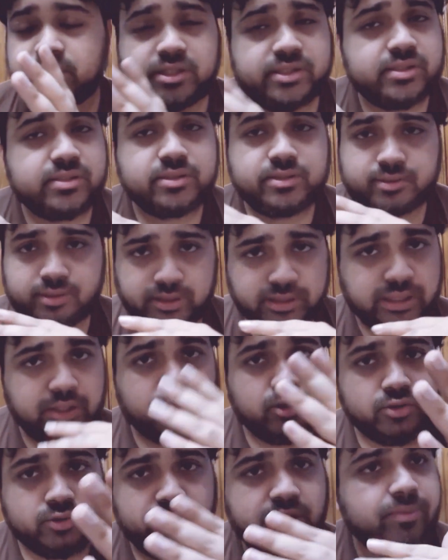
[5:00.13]
does
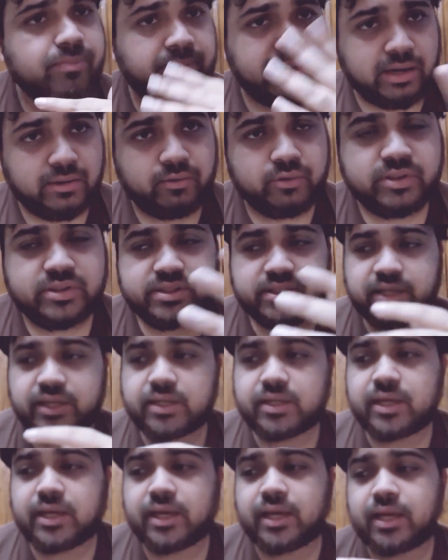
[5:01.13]
lean onto that powdery
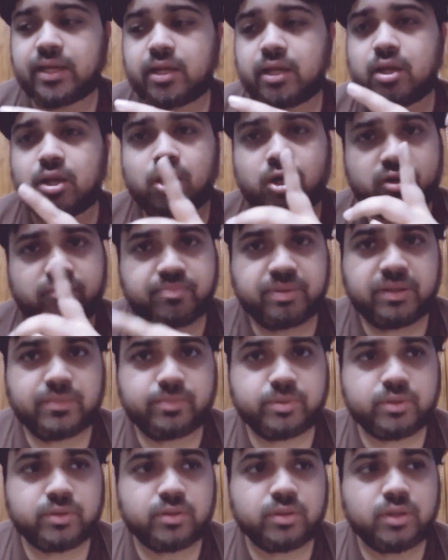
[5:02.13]
side, and a lot of
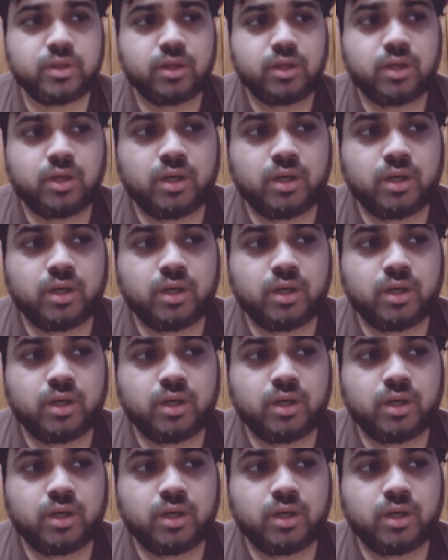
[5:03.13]
people,